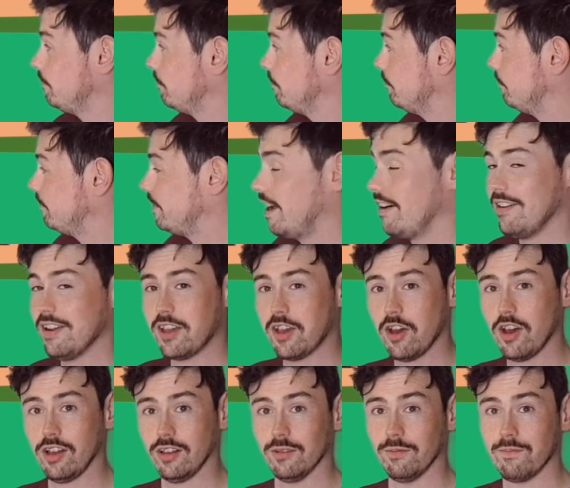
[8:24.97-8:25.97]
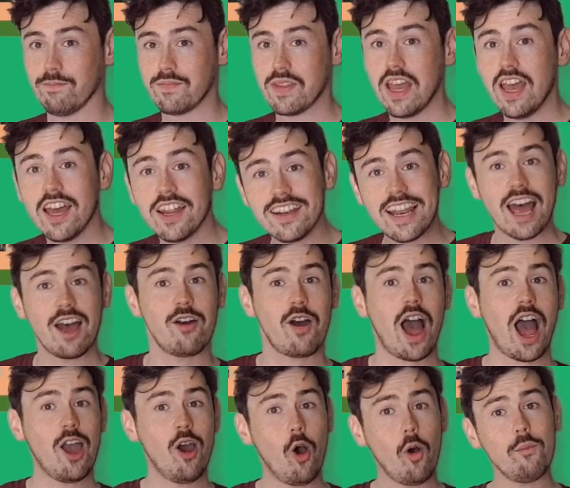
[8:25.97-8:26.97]
Very cool. Now, I
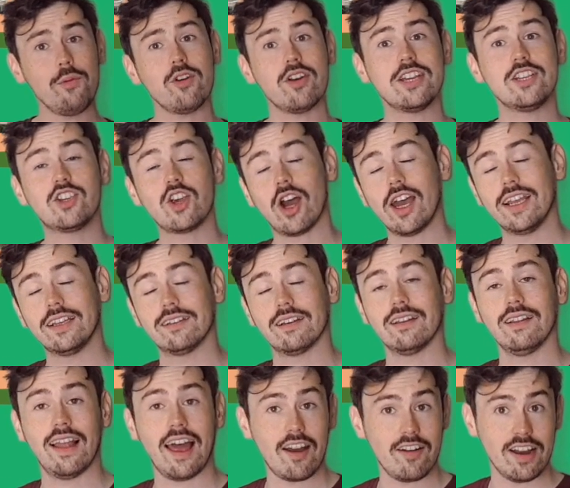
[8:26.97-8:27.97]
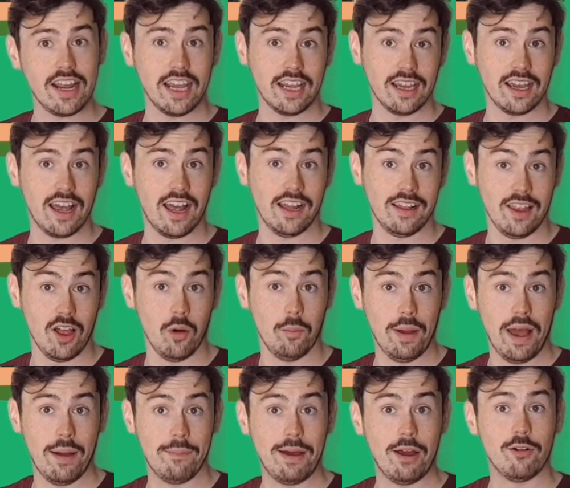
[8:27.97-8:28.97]
hope you enjoyed learning a little bit
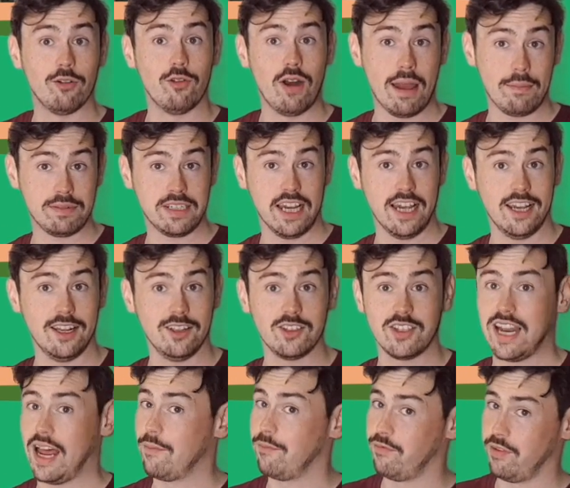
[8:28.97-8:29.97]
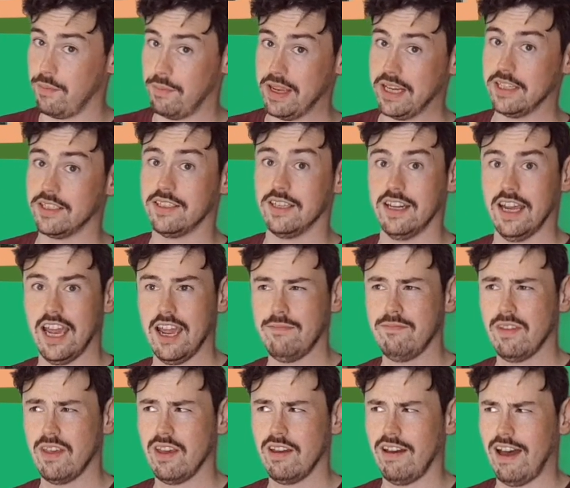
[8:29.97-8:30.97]
about reptiles and amphibians today,
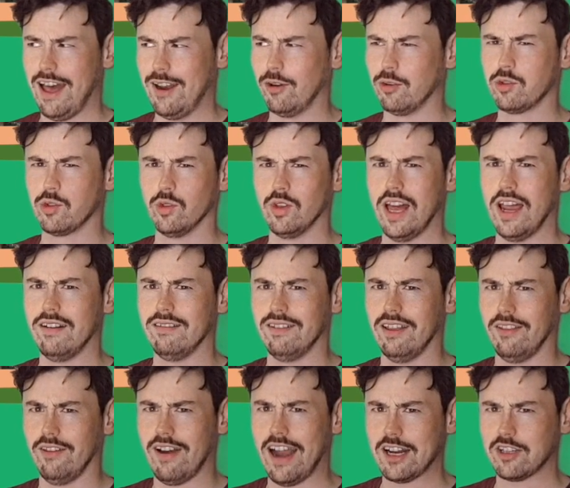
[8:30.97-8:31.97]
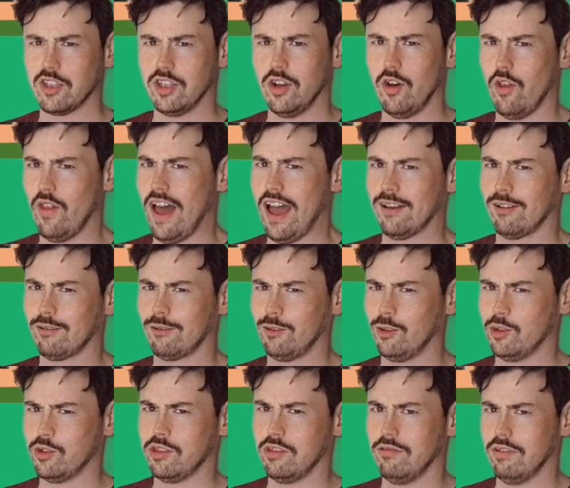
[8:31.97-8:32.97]
and also learned that they're actually not that
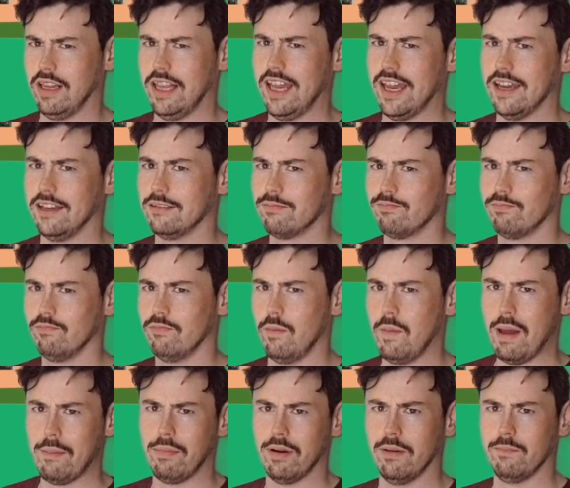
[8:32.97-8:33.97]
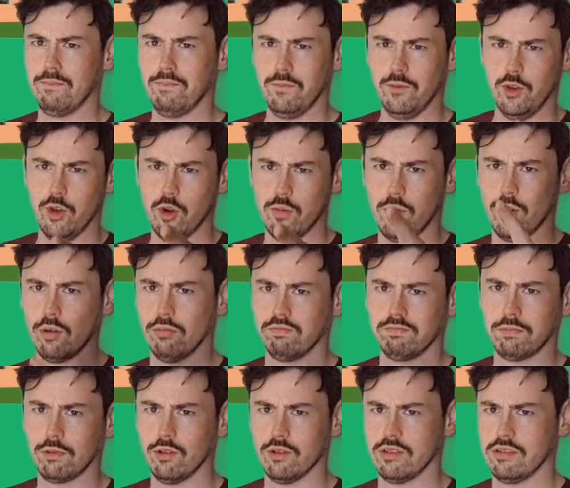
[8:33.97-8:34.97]
closely related. Remember, you're more
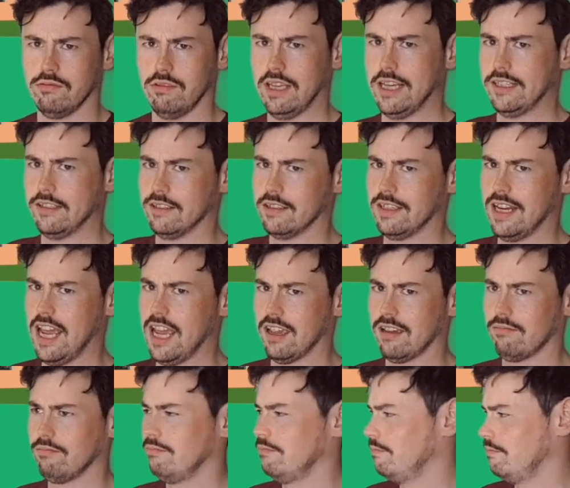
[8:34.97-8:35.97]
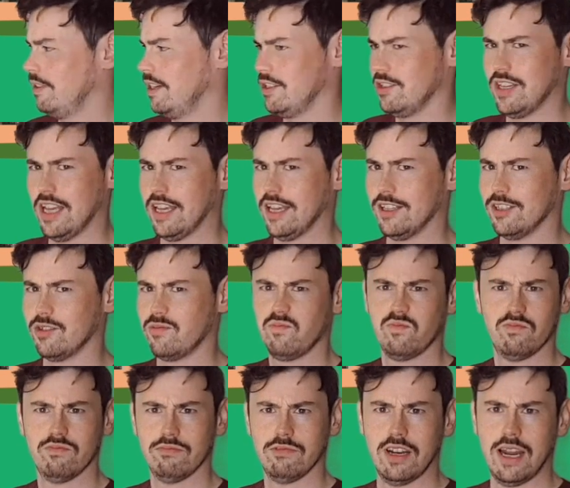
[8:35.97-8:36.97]
closely related to a snake than a snake is
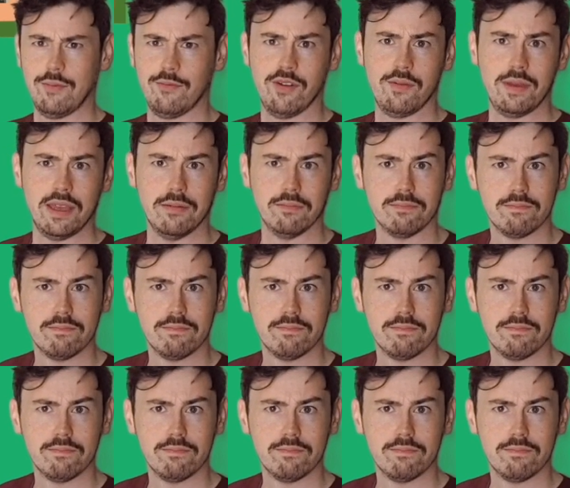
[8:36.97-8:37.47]
to an amphibian.